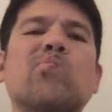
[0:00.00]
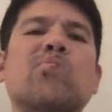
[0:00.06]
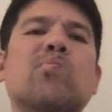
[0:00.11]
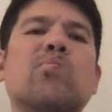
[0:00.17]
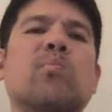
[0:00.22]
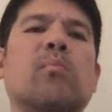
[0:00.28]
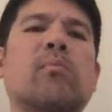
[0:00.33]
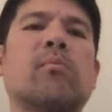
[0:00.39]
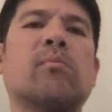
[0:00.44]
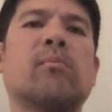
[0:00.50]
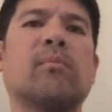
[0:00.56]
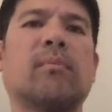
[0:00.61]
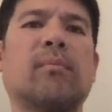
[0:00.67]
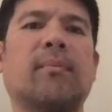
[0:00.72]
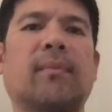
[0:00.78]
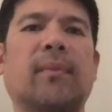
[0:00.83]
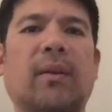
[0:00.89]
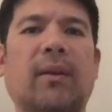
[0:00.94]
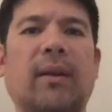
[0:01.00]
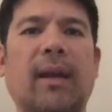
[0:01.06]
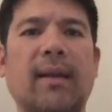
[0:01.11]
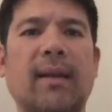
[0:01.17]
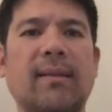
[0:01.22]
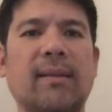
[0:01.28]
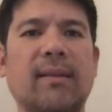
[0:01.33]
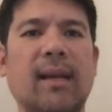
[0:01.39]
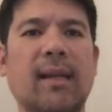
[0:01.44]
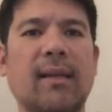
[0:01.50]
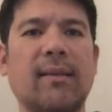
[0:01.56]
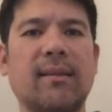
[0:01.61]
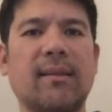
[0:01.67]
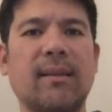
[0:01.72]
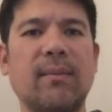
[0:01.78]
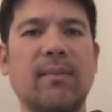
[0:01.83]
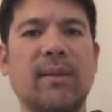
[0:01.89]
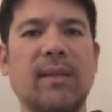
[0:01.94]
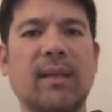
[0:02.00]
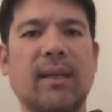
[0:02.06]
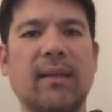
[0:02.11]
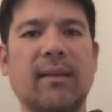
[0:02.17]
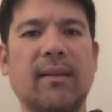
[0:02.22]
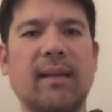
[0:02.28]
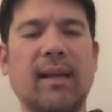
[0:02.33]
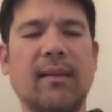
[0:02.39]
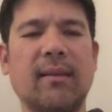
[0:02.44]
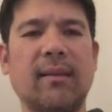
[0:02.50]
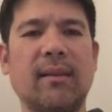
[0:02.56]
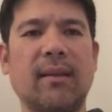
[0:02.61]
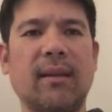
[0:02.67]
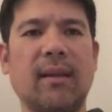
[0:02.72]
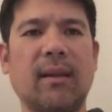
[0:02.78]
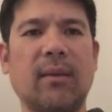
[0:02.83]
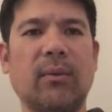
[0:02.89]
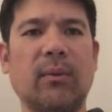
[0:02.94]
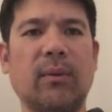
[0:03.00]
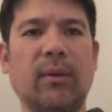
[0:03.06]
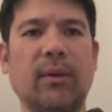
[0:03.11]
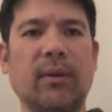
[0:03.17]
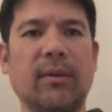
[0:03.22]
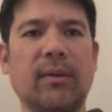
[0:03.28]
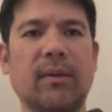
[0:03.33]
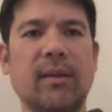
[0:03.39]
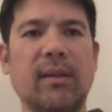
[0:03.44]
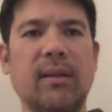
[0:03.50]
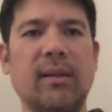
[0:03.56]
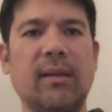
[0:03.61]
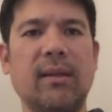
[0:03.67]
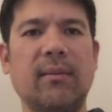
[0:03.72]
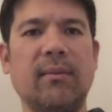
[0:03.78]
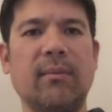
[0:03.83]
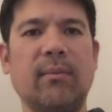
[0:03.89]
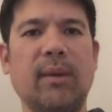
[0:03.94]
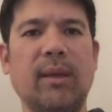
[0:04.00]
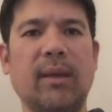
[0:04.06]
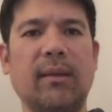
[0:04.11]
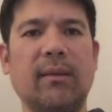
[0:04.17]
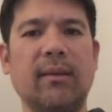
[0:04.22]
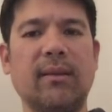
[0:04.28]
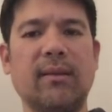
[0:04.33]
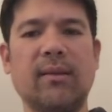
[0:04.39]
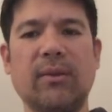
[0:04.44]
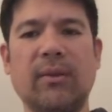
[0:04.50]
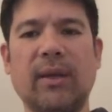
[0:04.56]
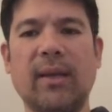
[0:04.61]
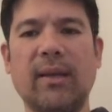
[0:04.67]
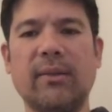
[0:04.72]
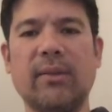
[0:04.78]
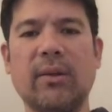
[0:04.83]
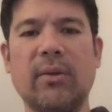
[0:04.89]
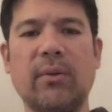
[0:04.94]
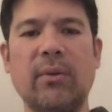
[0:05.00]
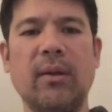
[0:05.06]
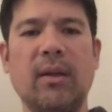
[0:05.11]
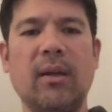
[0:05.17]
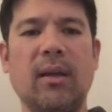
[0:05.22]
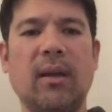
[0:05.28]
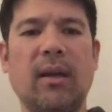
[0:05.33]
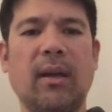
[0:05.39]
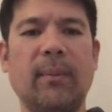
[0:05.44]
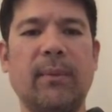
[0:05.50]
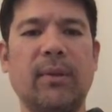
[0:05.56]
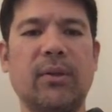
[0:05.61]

Okay, so that seems like that did not work. It didn't make this. Okay, so I'm gonna